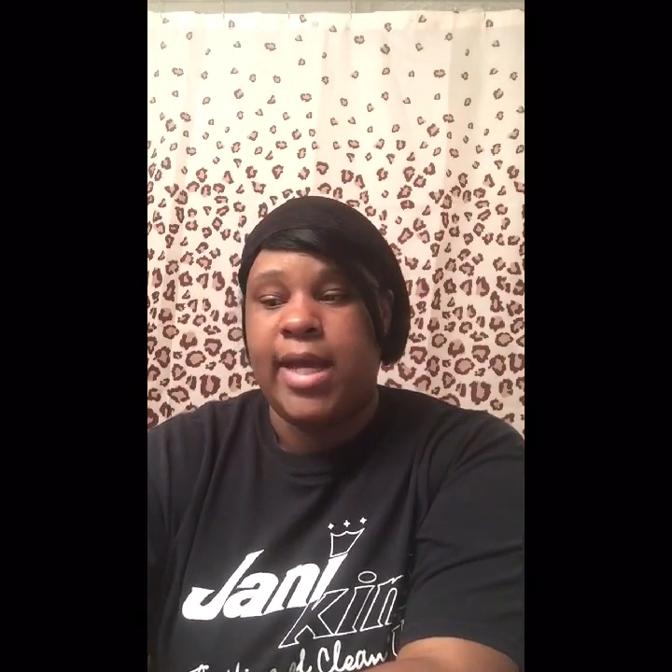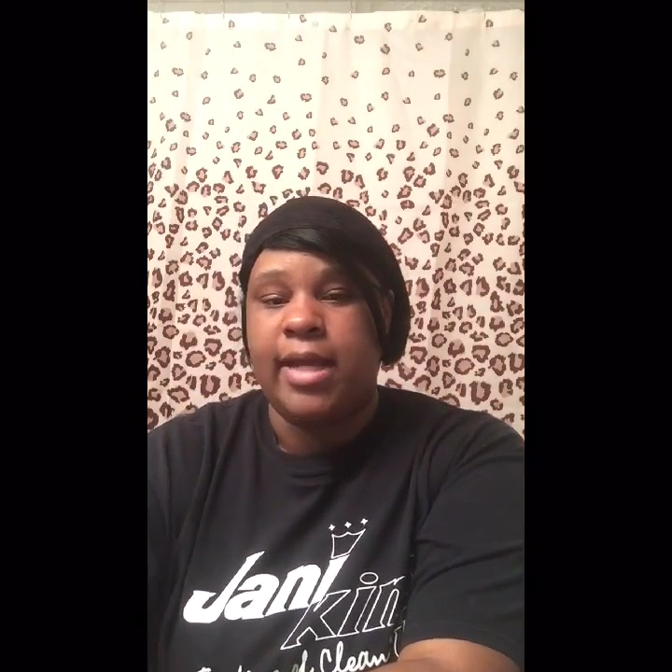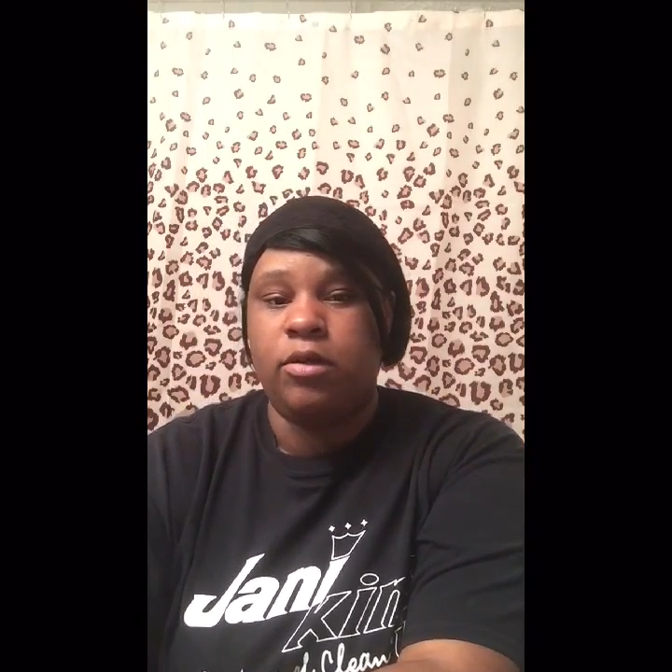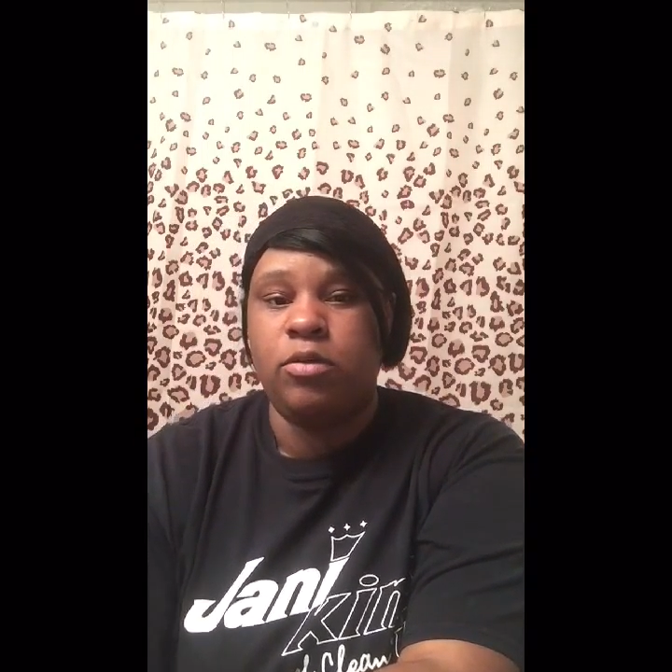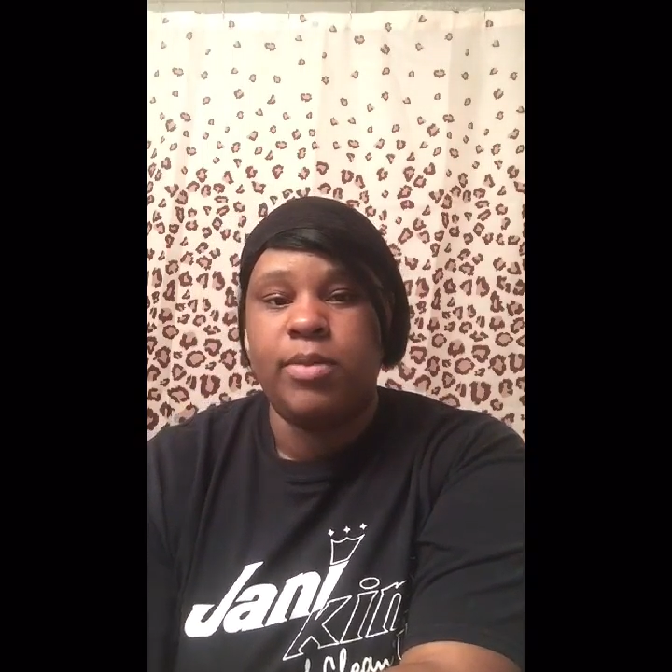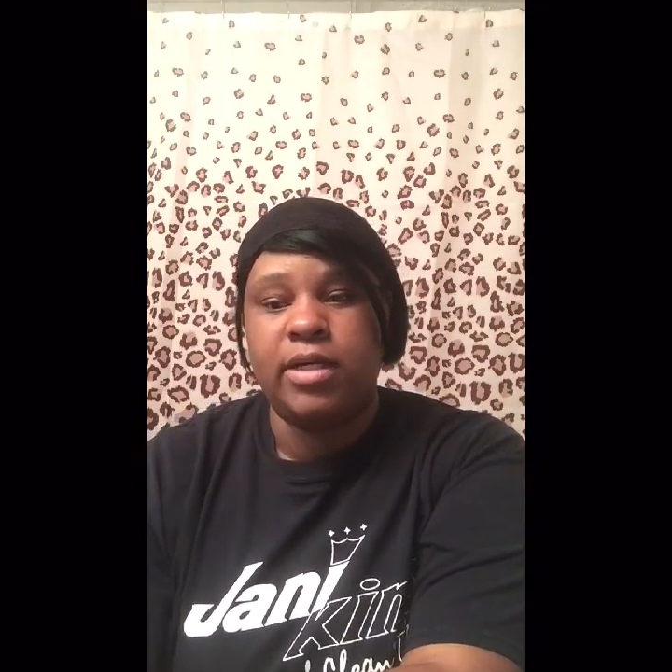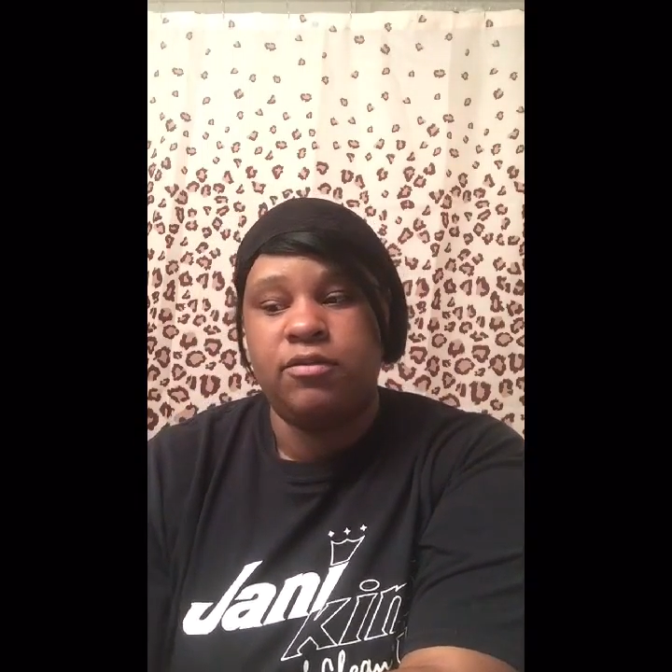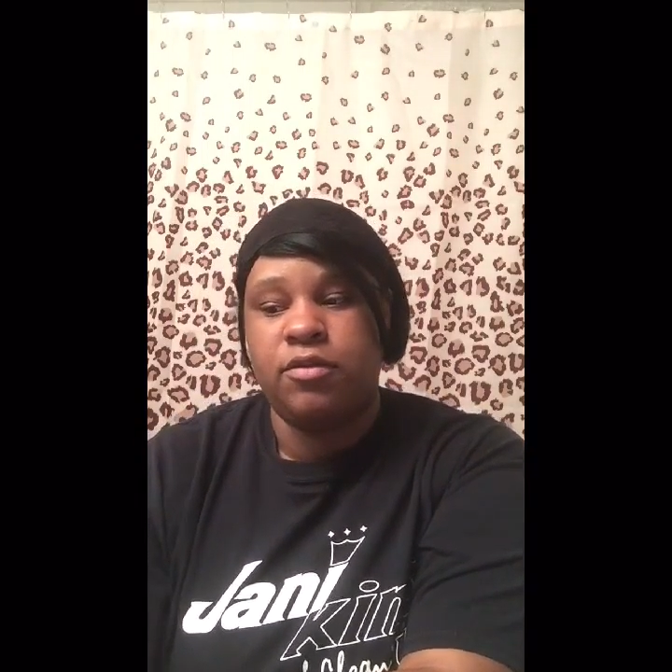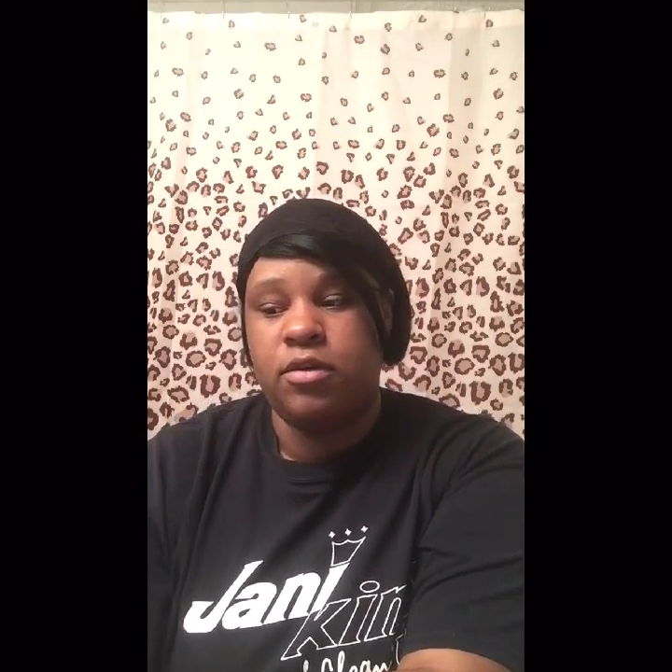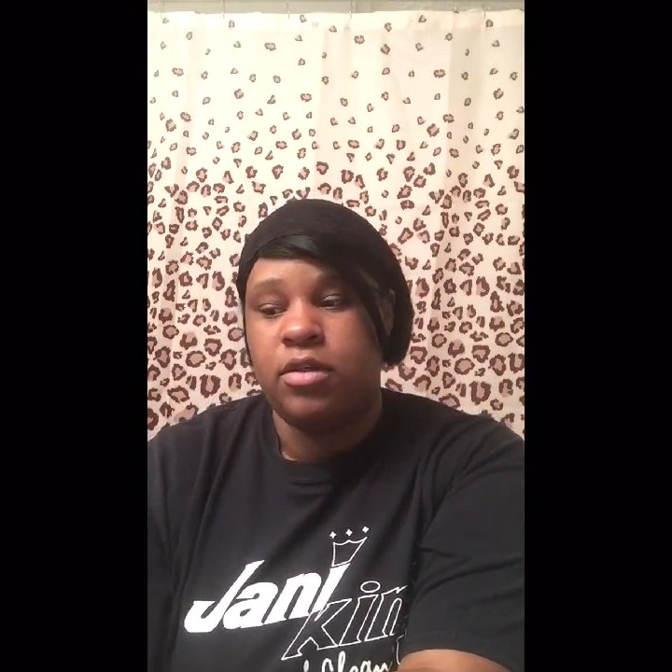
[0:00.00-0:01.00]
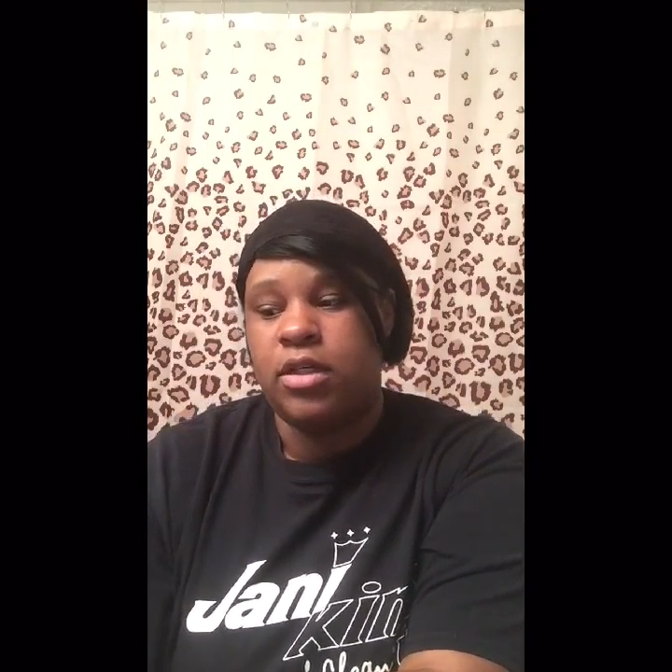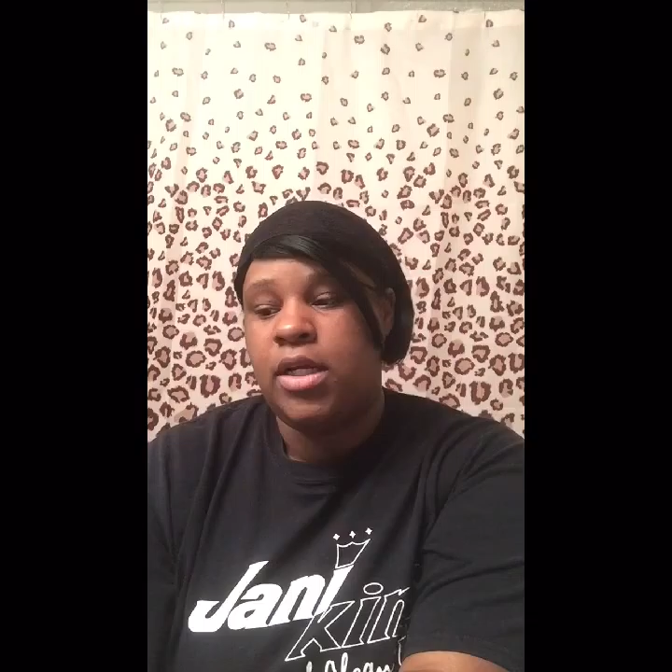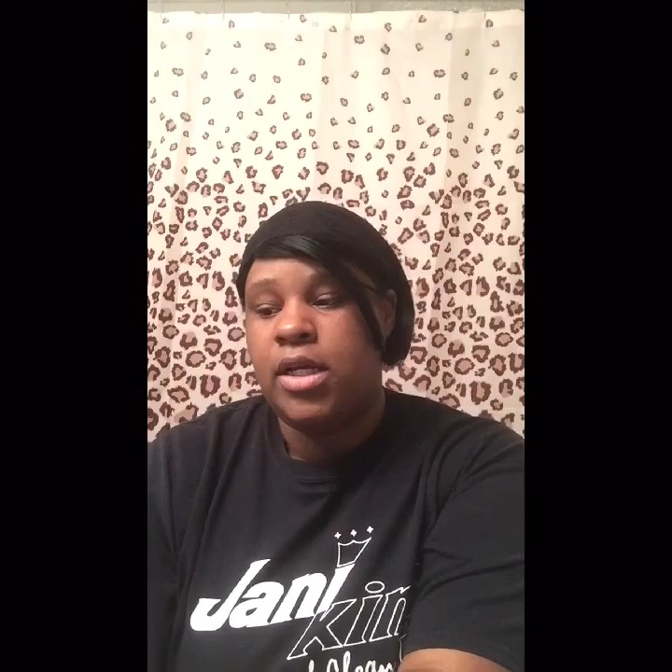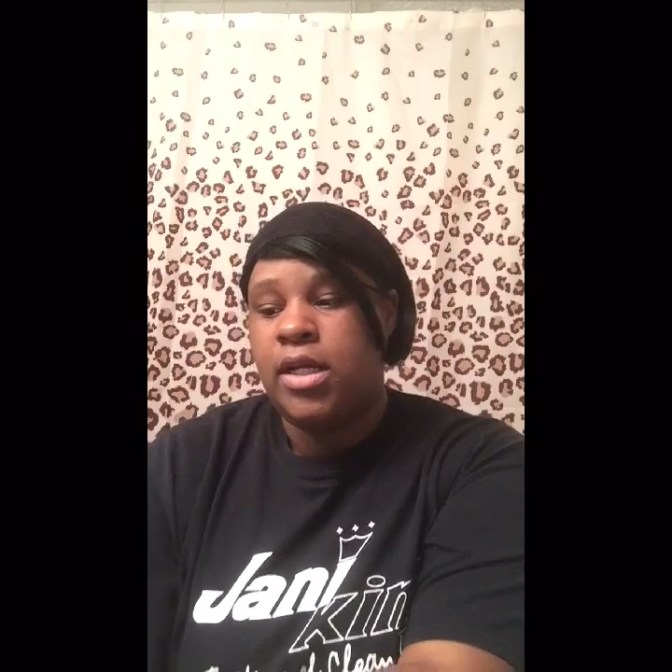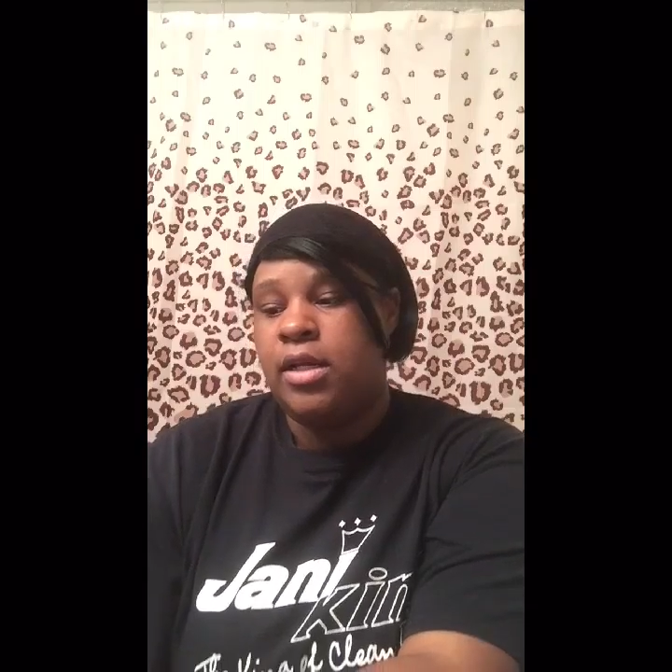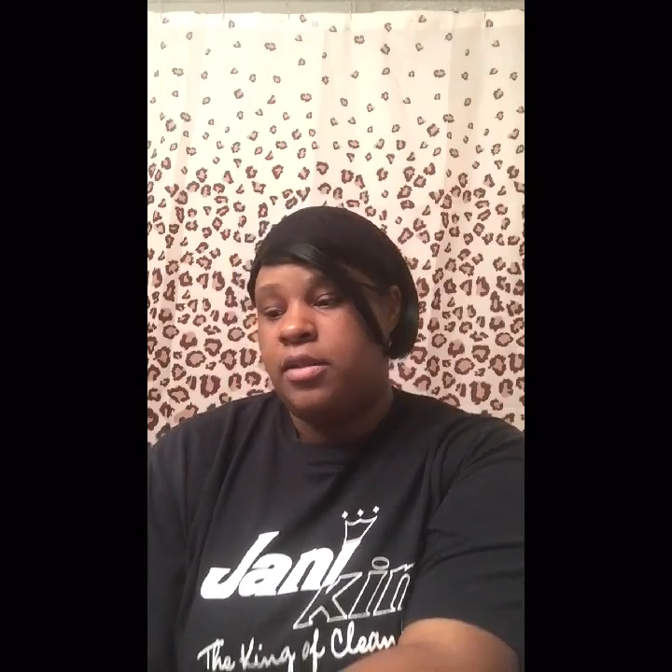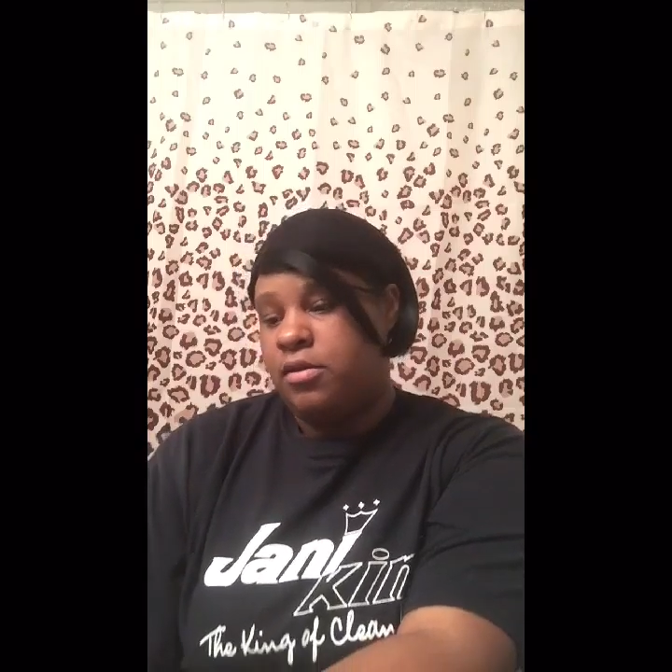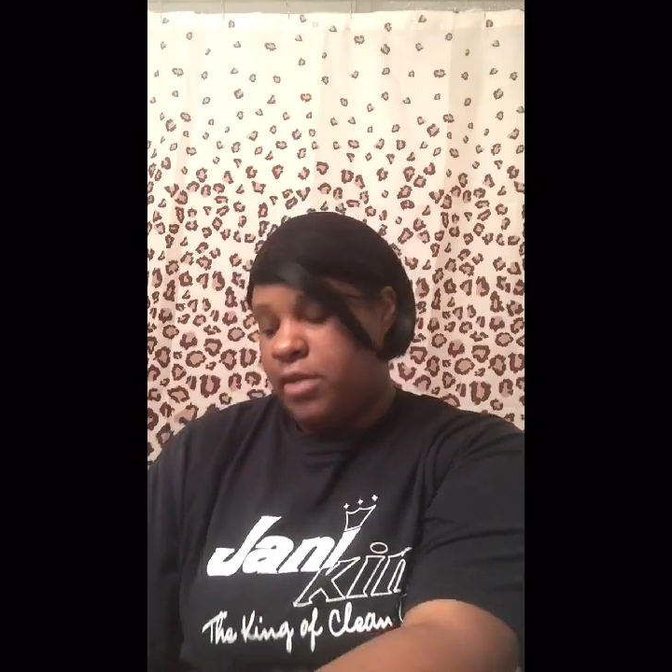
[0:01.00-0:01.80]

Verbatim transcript: I had a coupon for the